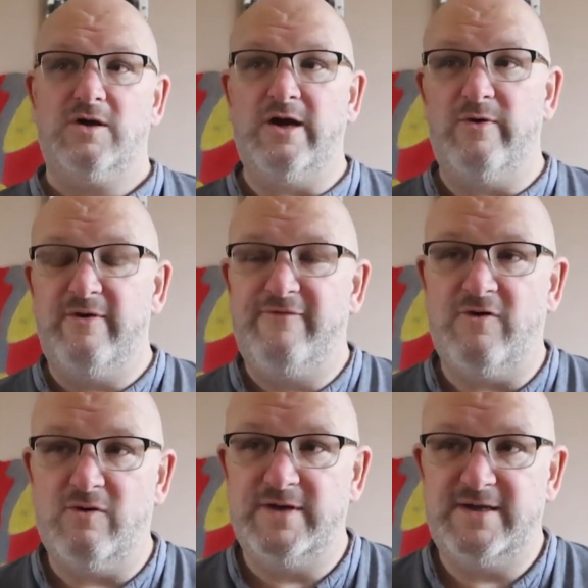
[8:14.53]
Going
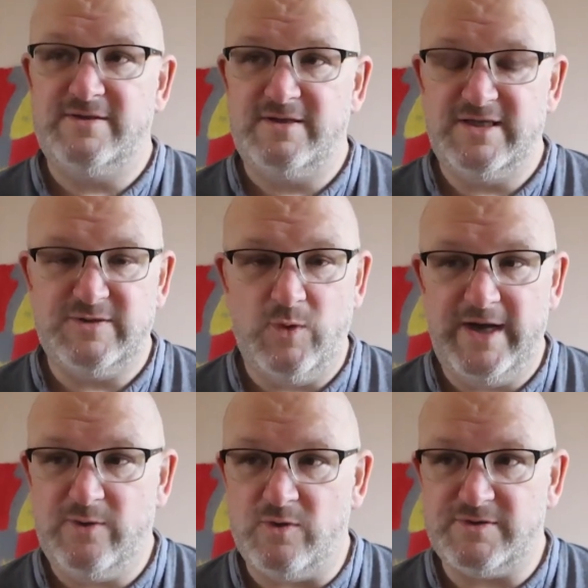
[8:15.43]
forward into this
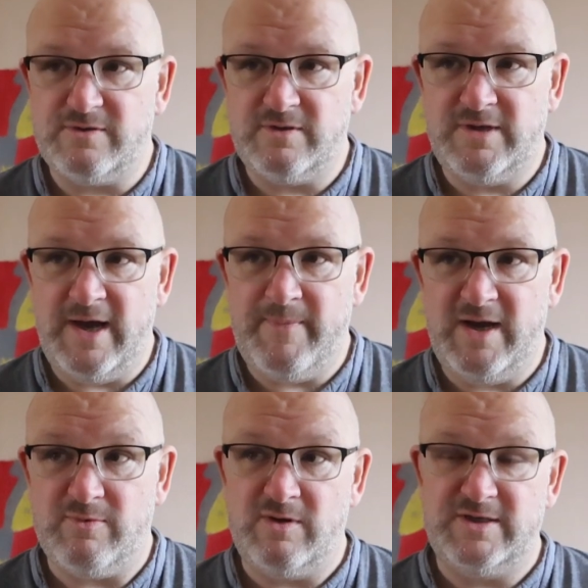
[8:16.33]
week, what's going to get me?
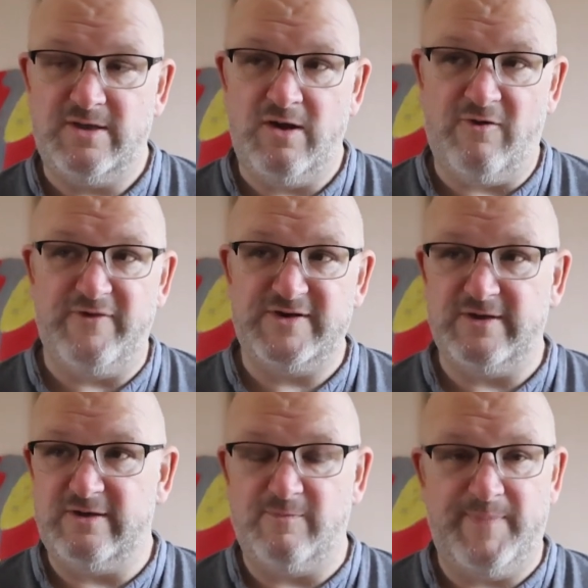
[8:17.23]
I'm going into the office a
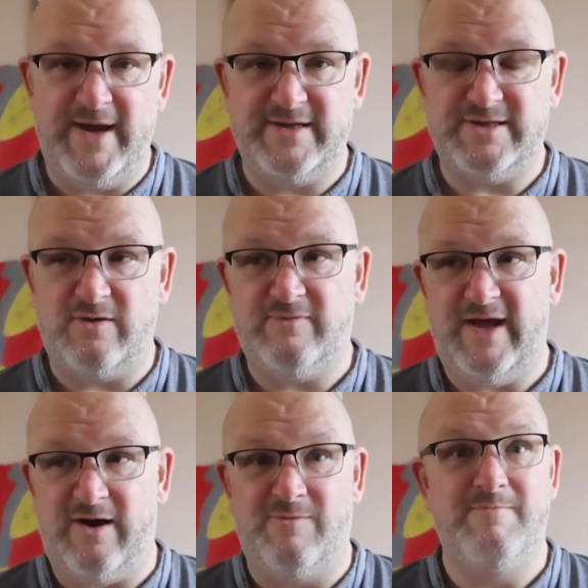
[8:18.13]
little bit, so
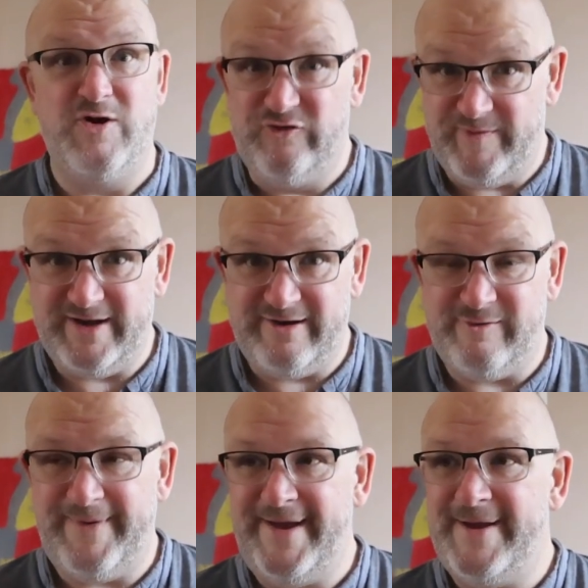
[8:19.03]
that moved me a little
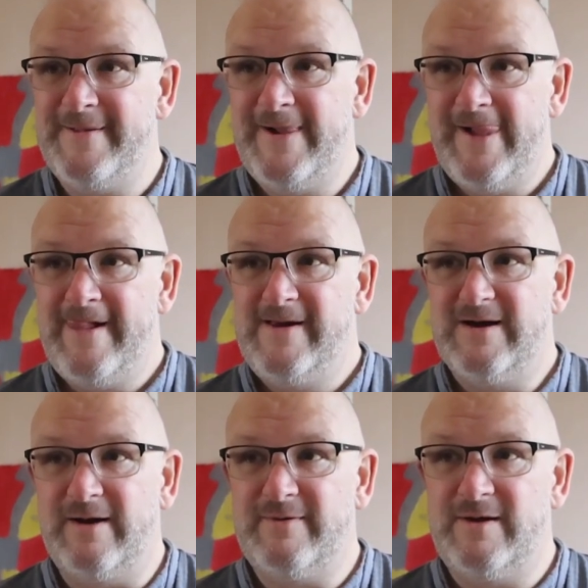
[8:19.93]
bit.
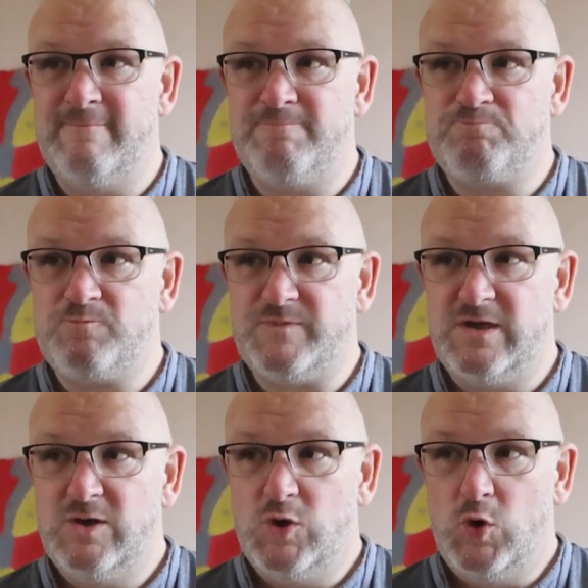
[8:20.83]
And
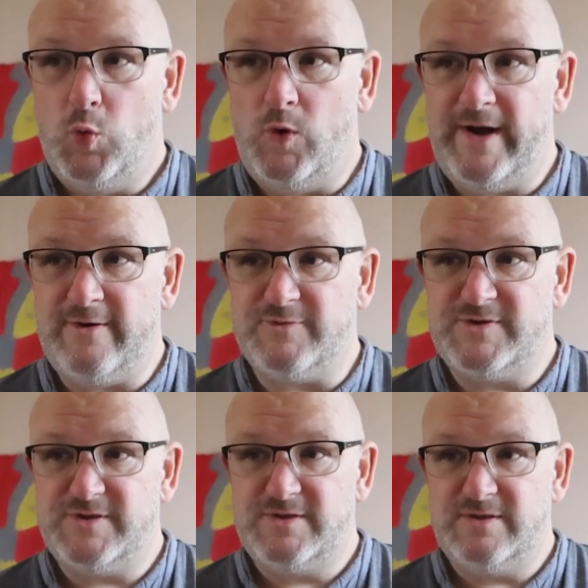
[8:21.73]
what
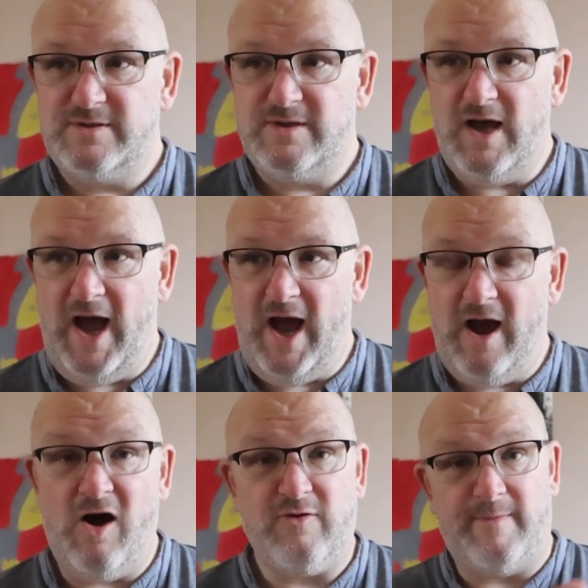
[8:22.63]
else?
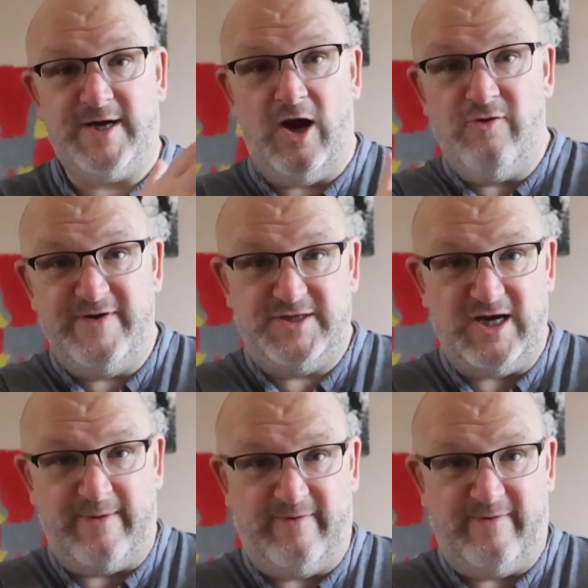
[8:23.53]
I've got my COVID jab.